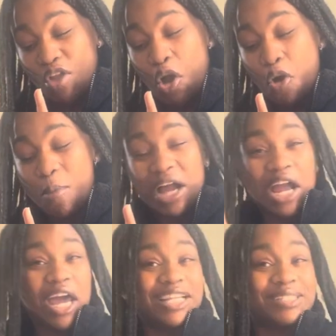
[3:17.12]
Oh, my
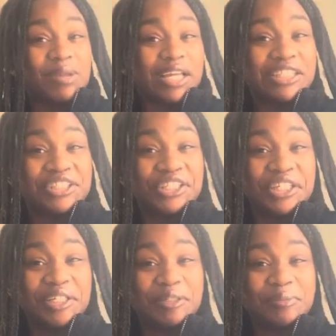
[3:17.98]
God. It smells like the
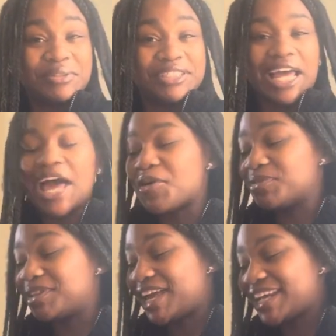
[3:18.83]
chips. I
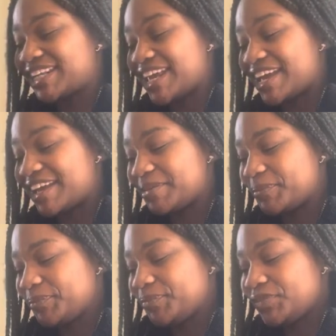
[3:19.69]
don't like that.
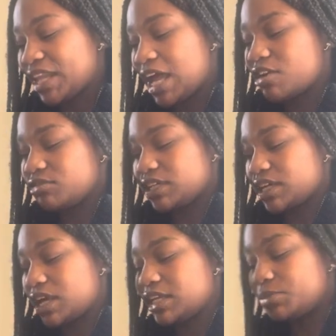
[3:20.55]
I don't think
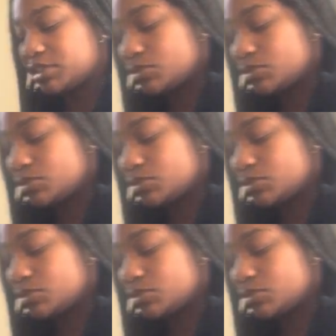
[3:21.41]
I need to put some